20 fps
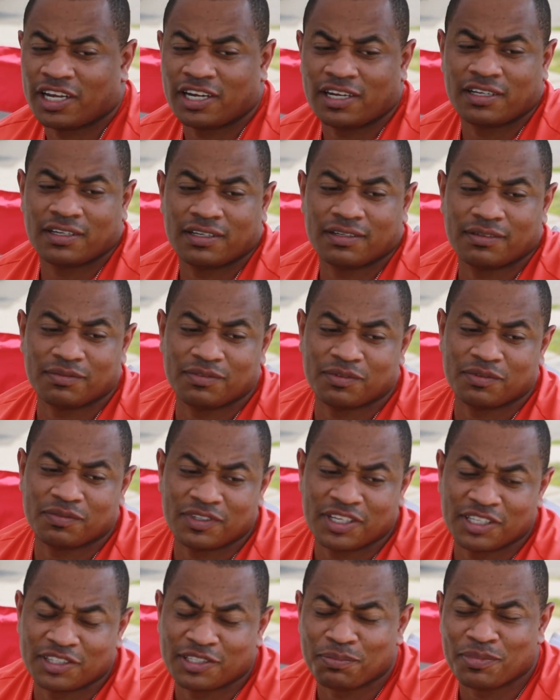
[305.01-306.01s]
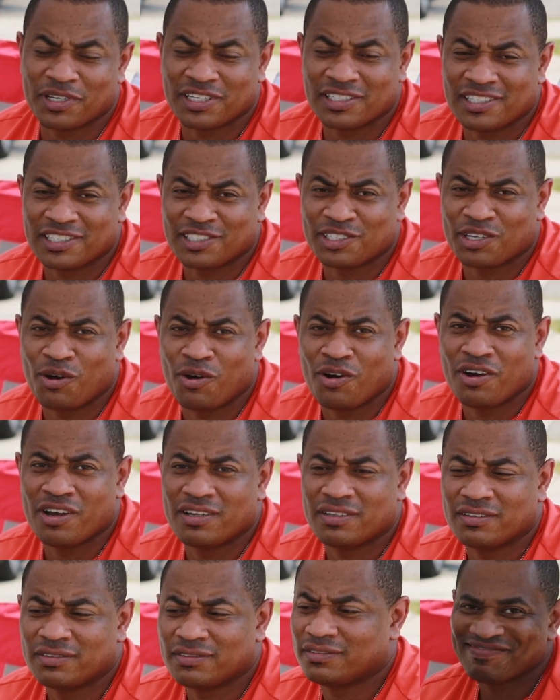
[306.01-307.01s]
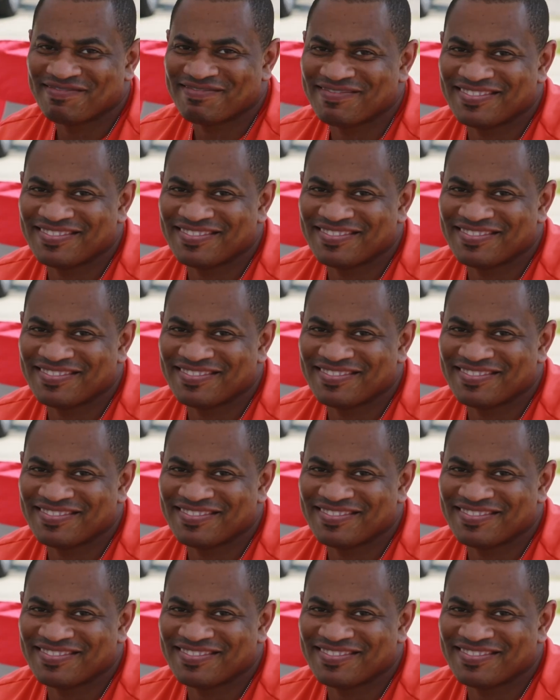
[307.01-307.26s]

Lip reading: trying to get the business going.